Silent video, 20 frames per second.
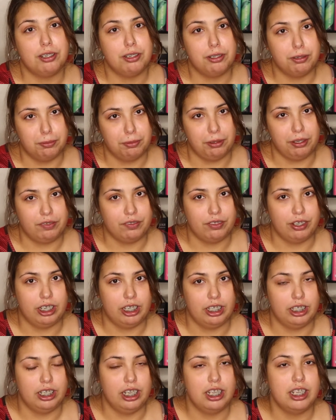her
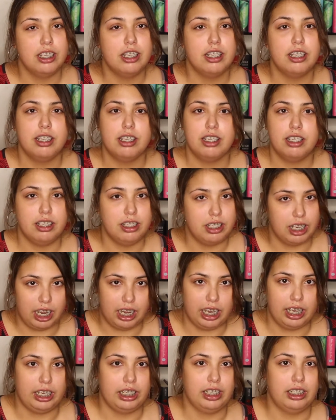boyfriend
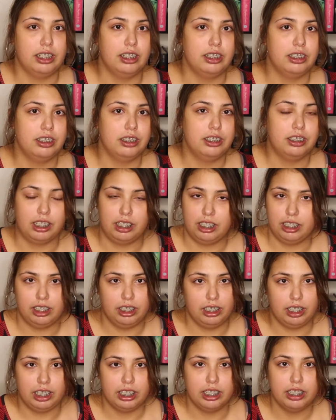dying
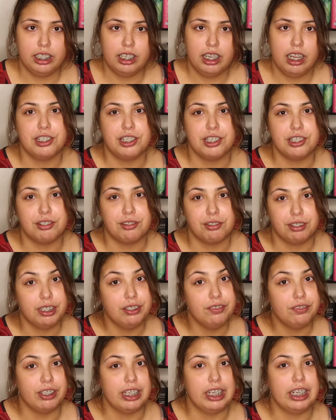suddenly she's
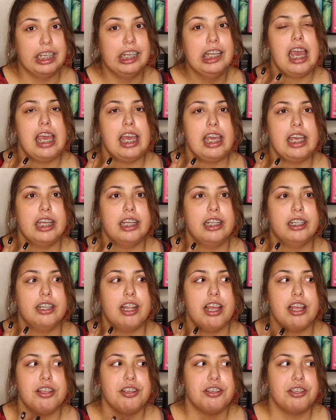grieving and
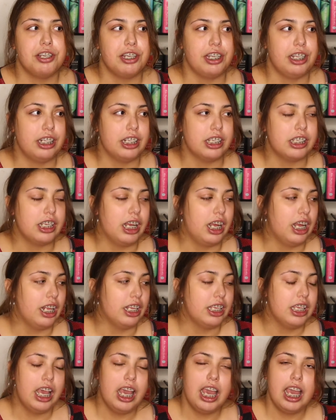she
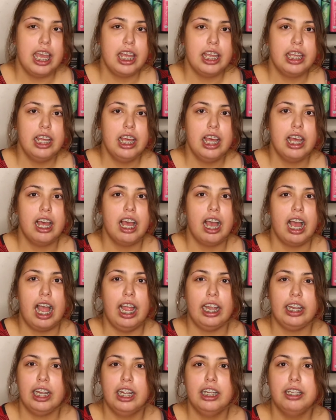decides hey
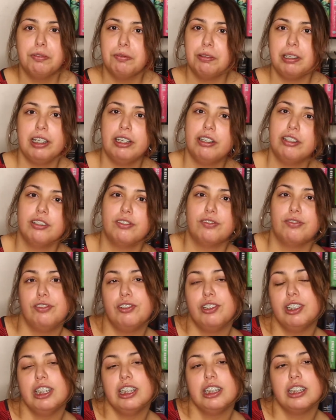I kind of want to hear his
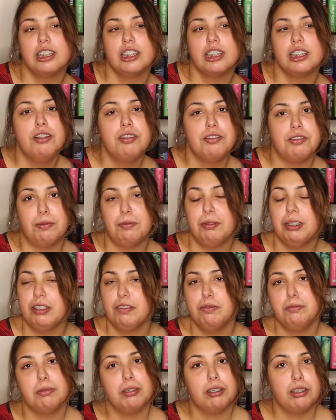voice. So I'm going to
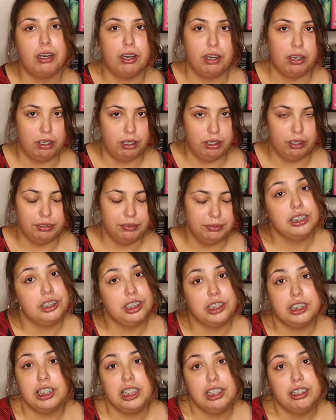give him a call
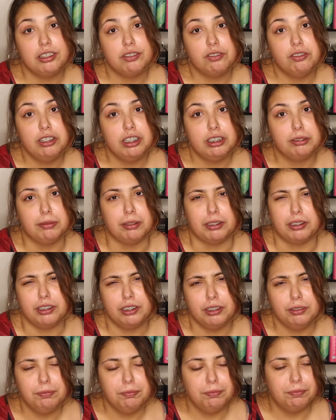just to hear his voice about, you
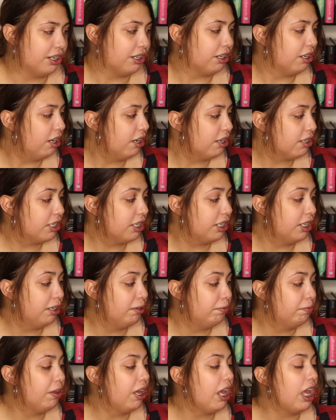know? She calls
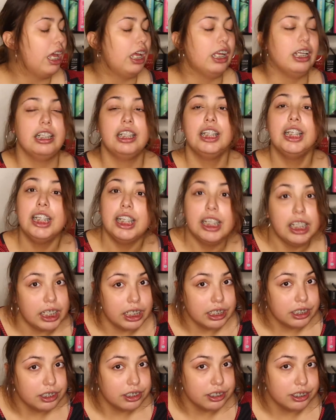him and he
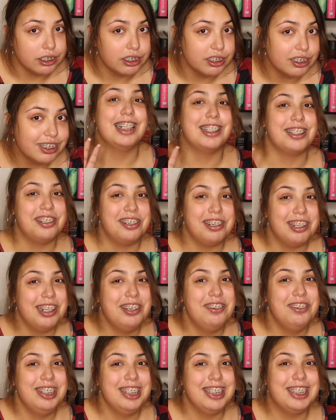answers. That's all I
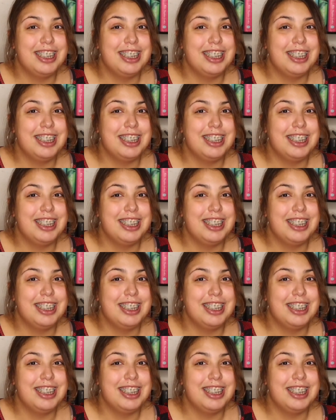want to